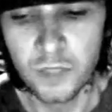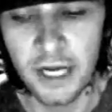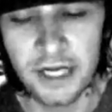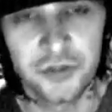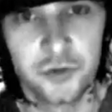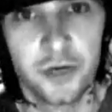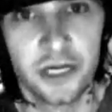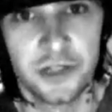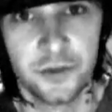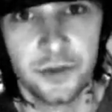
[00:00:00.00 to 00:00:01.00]
And it's a great
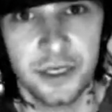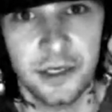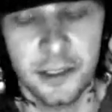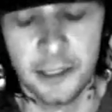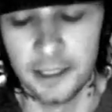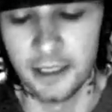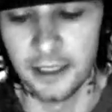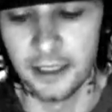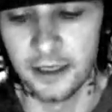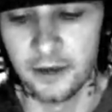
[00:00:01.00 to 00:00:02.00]
tuning.
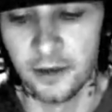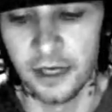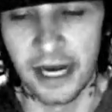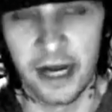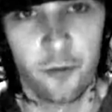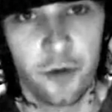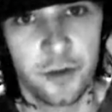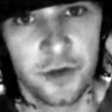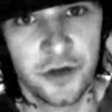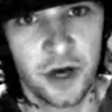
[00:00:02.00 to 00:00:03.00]
And what I'm
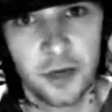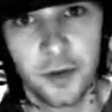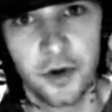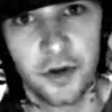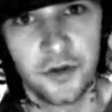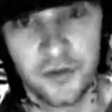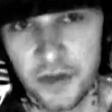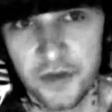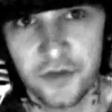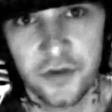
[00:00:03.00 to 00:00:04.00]
going to talk about is
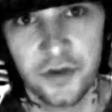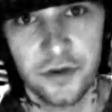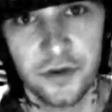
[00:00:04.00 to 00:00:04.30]
the